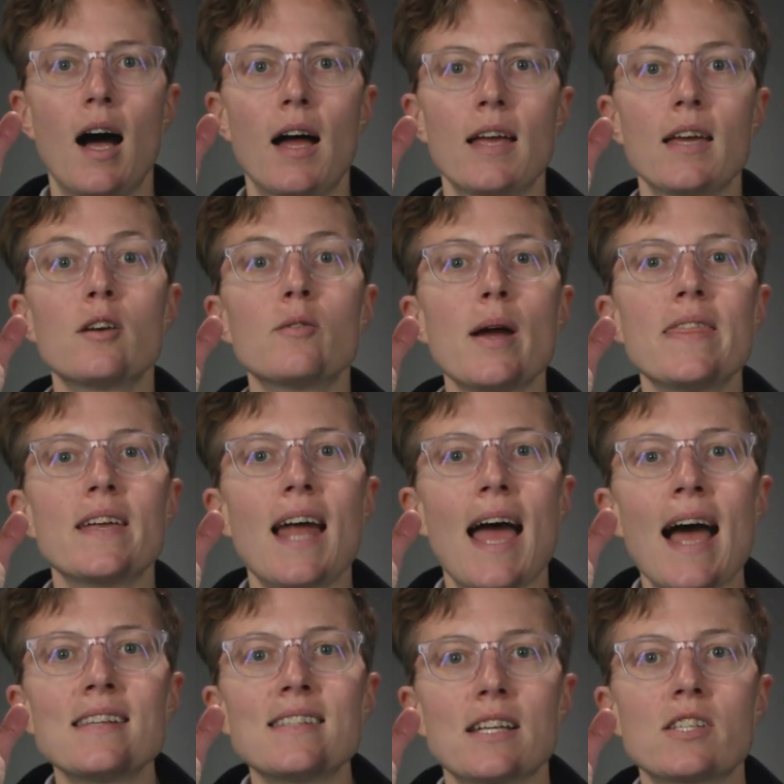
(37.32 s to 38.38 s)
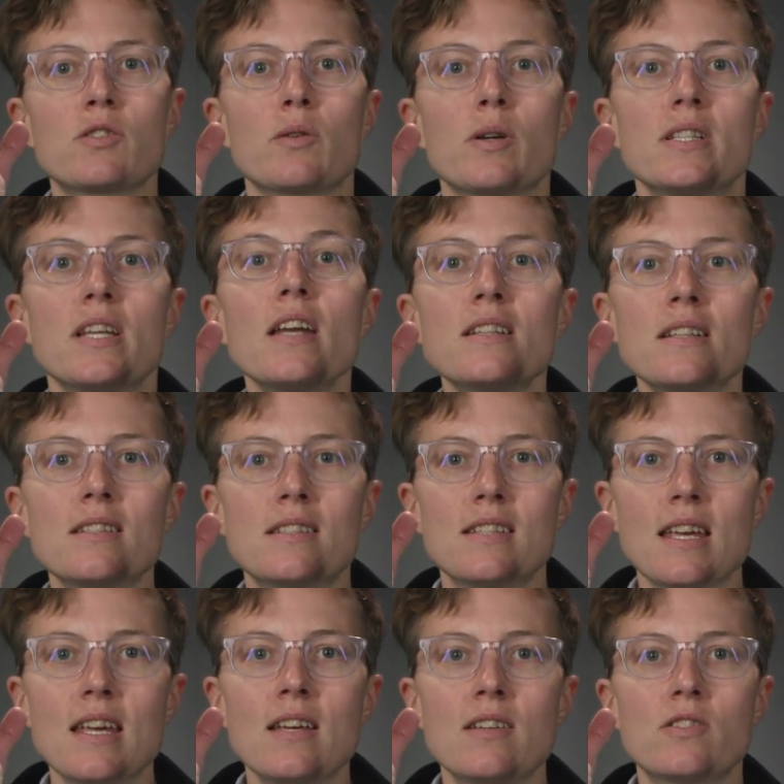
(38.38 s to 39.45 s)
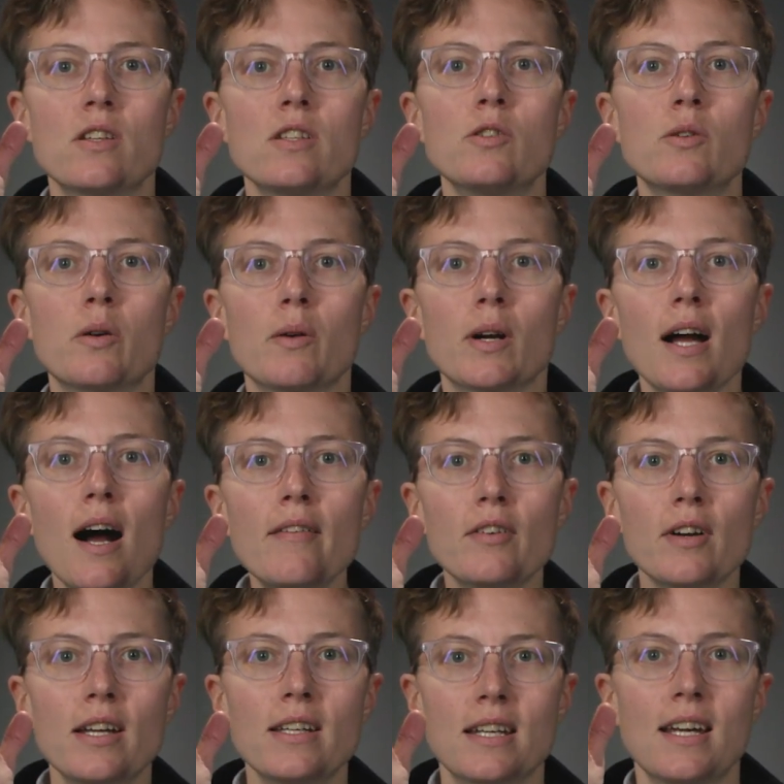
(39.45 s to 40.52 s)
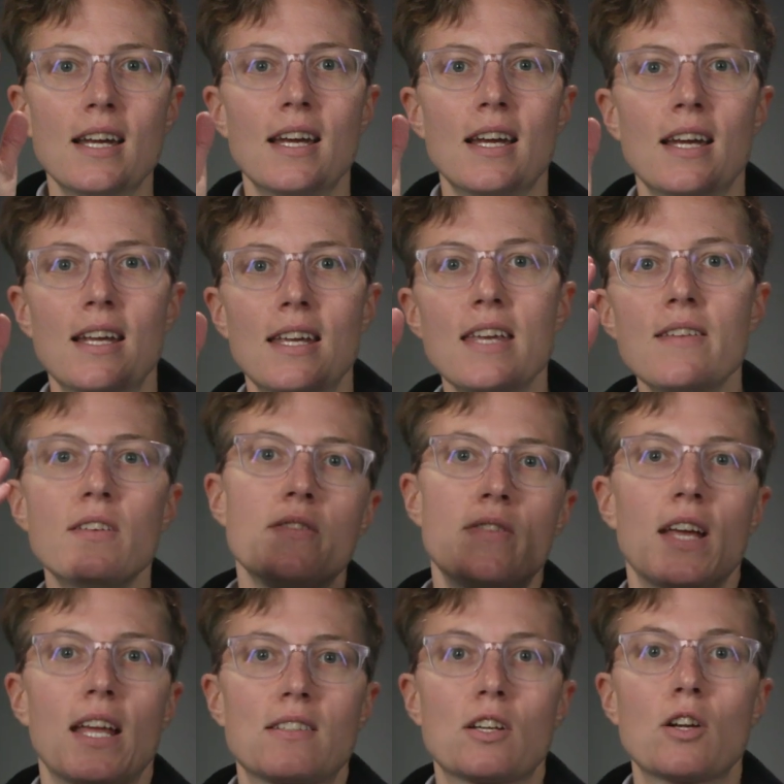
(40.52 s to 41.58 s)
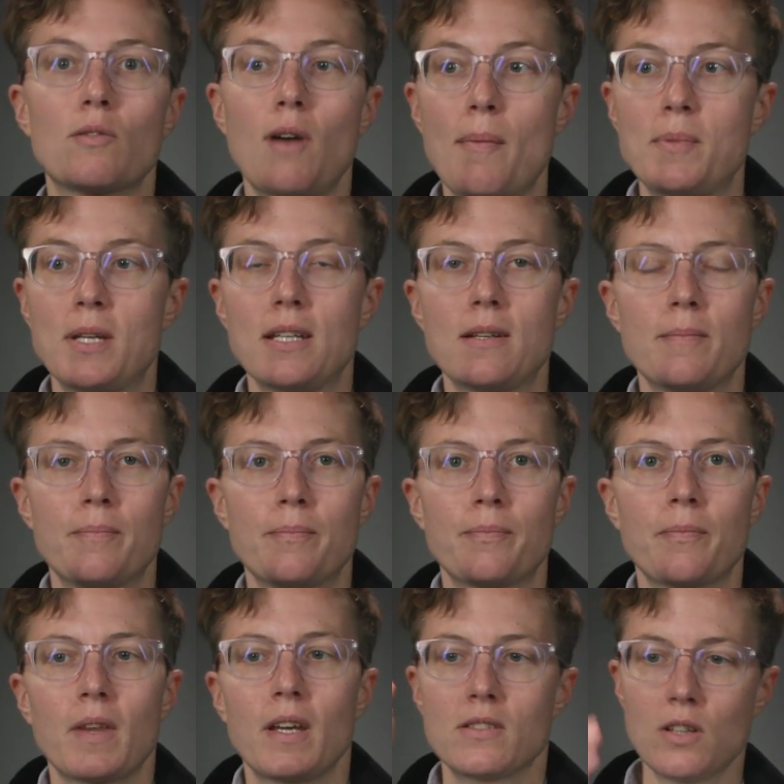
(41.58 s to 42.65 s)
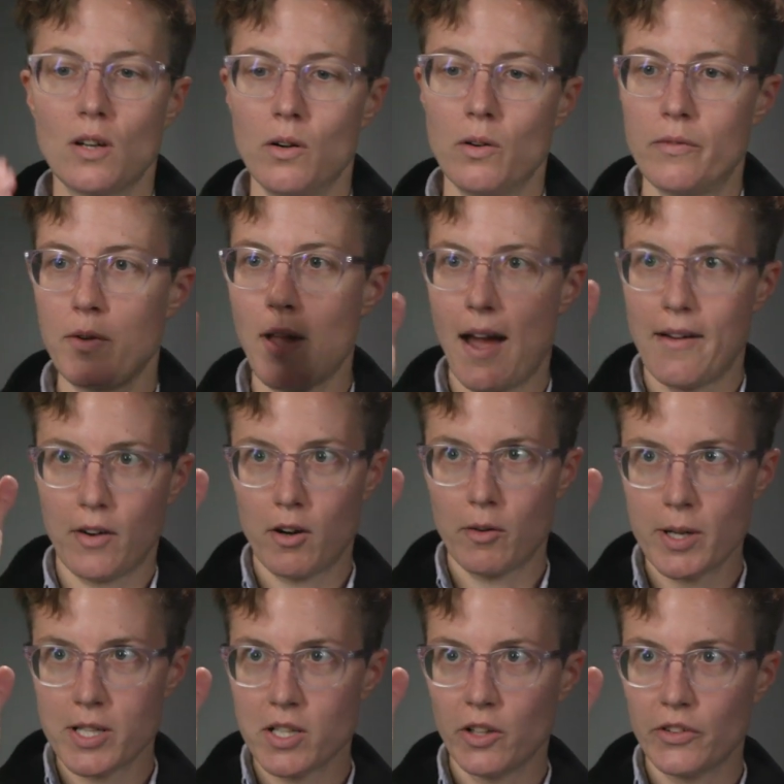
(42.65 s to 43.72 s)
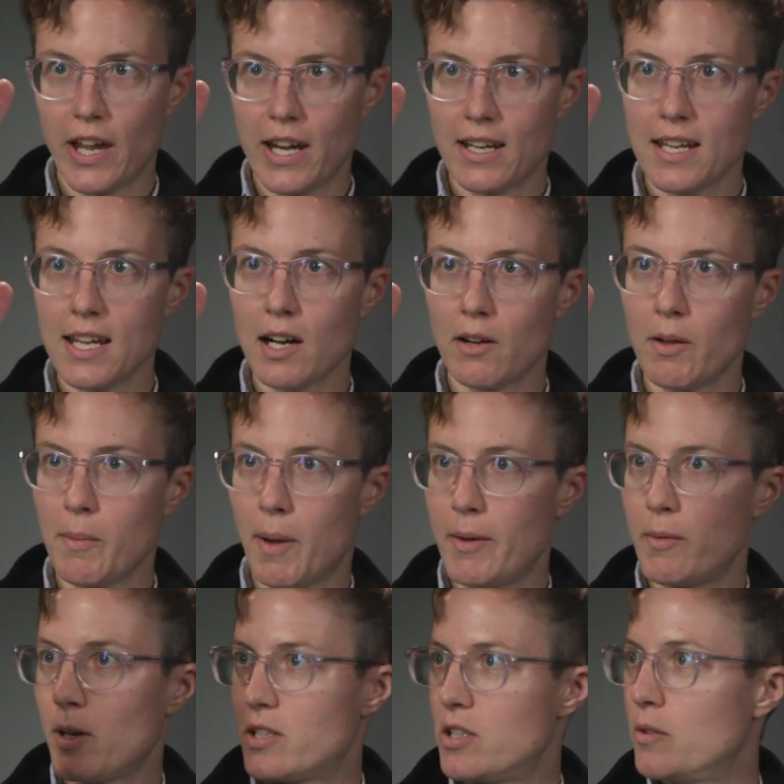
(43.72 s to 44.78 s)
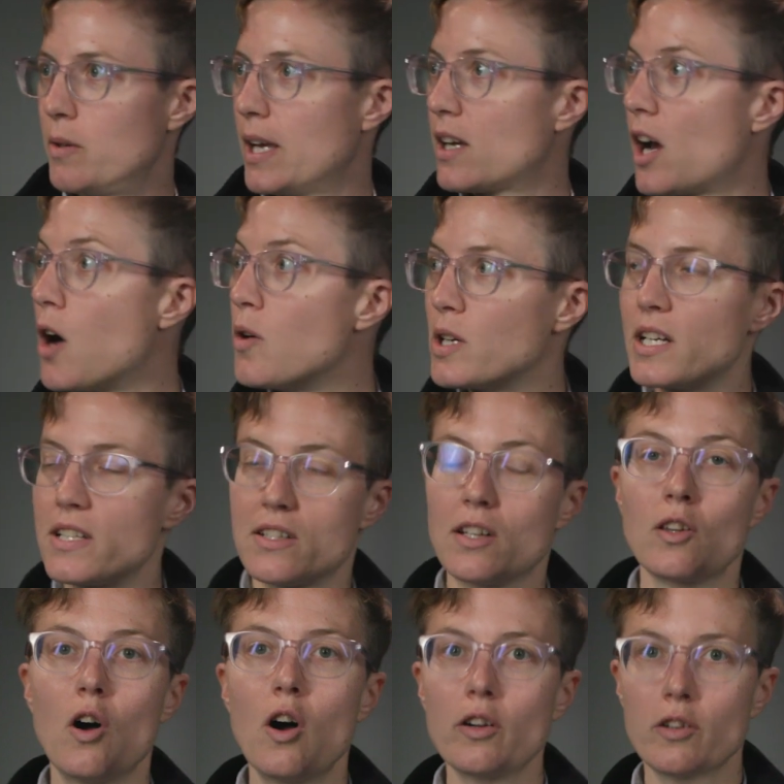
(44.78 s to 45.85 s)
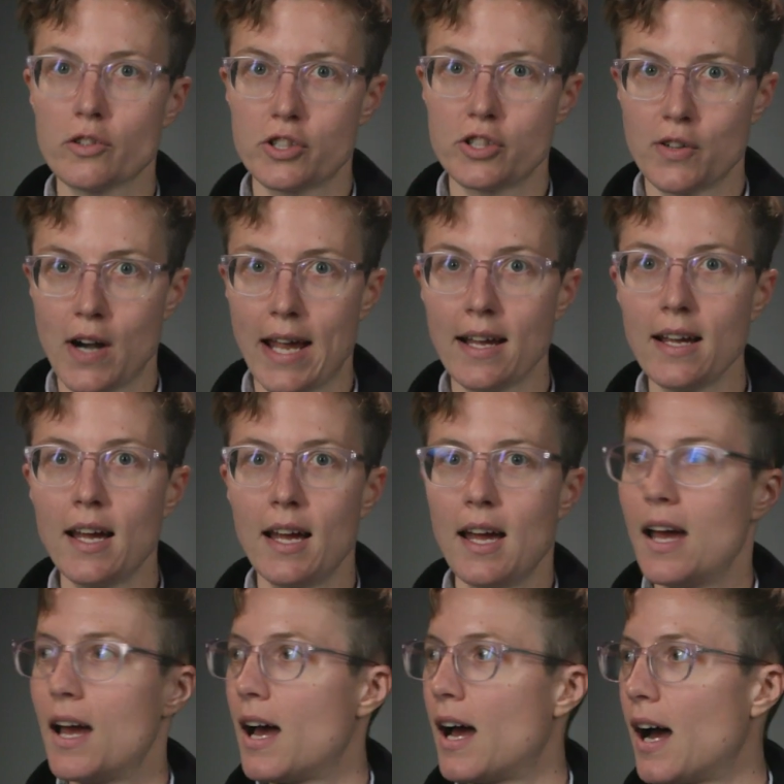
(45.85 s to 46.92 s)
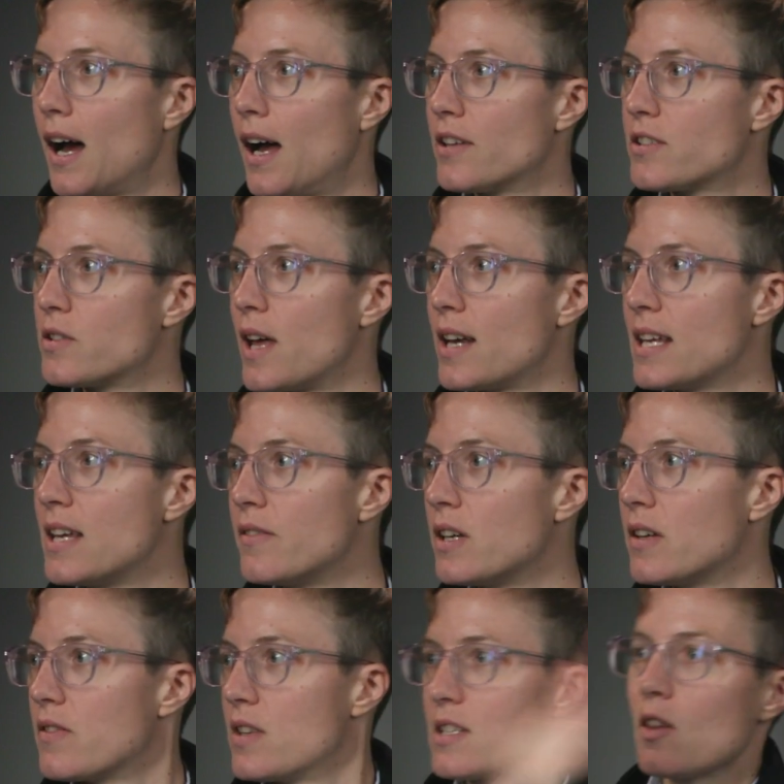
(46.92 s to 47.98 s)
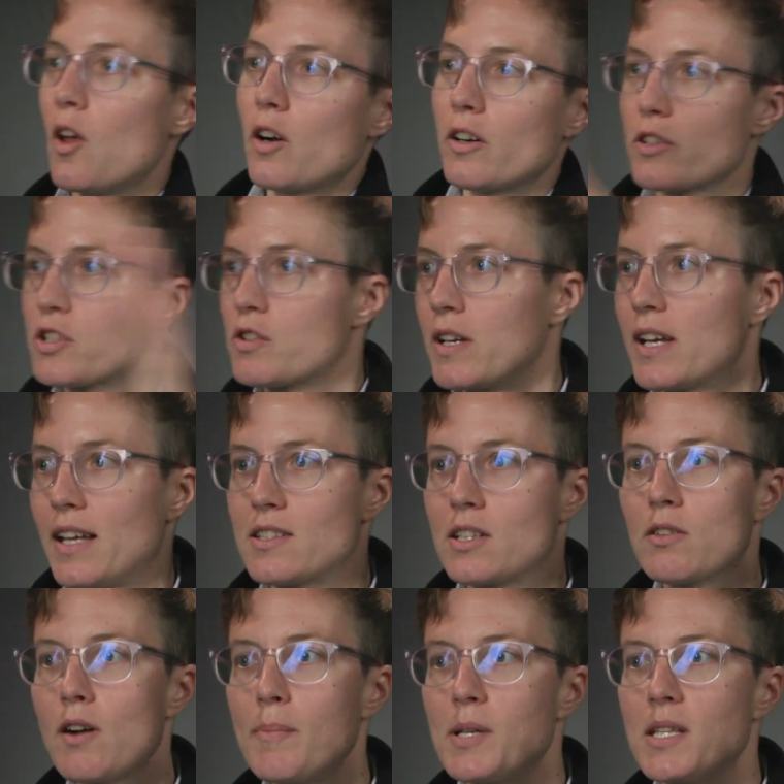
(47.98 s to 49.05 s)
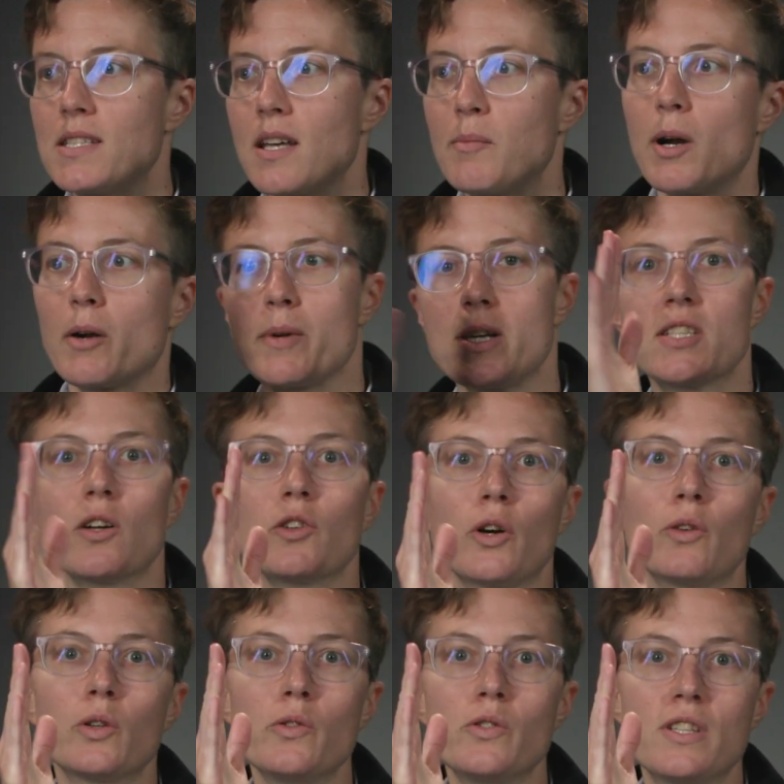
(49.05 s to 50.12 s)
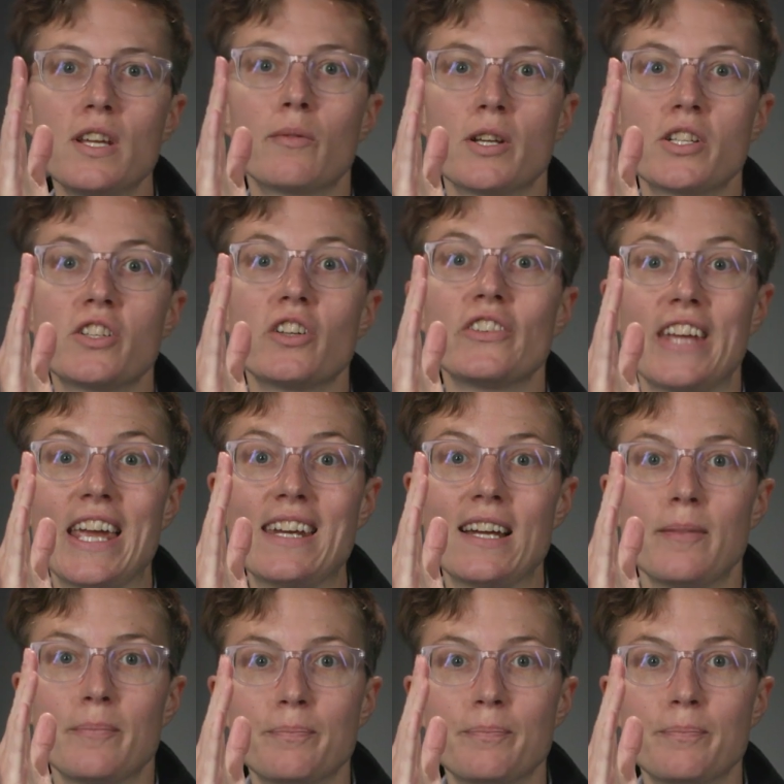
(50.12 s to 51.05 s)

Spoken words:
in a way that adds extra redundancy so that you can recover it even if it gets corrupted. So if we have our original data here, we might want to encode it as a longer string so that even if this longer string gets corrupted somewhere, we still don't lose the original data.